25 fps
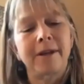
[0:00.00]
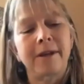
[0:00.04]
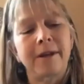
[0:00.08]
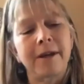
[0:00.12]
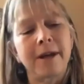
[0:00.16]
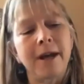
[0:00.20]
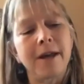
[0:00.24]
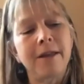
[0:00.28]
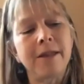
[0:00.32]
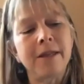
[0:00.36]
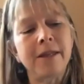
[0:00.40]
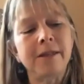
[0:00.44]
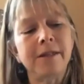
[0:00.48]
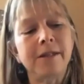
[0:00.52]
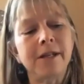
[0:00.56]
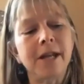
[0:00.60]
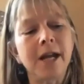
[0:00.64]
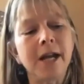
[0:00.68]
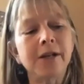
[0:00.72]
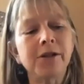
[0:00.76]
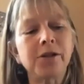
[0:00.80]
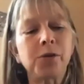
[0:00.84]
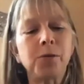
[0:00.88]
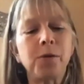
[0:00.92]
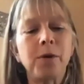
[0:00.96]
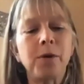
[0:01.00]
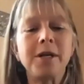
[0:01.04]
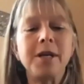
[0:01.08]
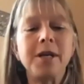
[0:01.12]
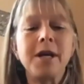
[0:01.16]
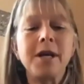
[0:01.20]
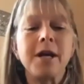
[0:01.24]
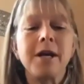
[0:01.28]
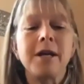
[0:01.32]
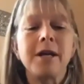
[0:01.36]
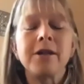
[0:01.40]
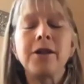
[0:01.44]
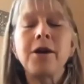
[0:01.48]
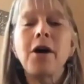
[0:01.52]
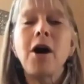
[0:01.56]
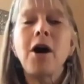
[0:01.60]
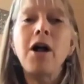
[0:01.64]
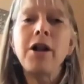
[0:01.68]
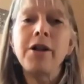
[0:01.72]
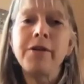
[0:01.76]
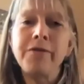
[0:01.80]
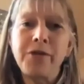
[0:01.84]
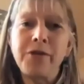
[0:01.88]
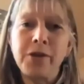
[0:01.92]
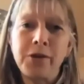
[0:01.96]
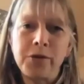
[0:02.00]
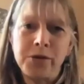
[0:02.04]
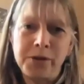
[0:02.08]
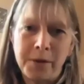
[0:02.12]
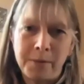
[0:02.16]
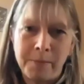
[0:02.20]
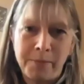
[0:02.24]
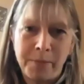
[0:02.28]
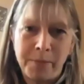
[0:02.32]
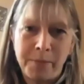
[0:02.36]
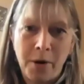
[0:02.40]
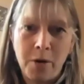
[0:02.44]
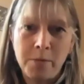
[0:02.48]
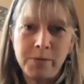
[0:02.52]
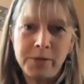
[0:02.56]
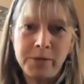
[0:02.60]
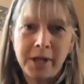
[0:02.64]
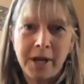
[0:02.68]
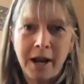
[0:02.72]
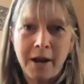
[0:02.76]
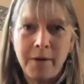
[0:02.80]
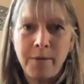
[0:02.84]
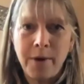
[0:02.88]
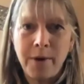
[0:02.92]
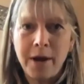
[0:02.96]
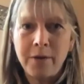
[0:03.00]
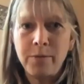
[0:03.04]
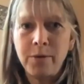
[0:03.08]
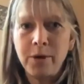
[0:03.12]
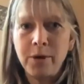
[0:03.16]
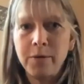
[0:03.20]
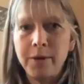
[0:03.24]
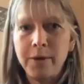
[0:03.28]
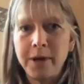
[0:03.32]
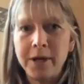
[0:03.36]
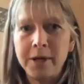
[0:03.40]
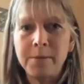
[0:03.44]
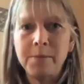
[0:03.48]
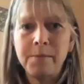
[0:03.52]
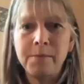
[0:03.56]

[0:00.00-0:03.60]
And this next one, that all of those poems that I read were written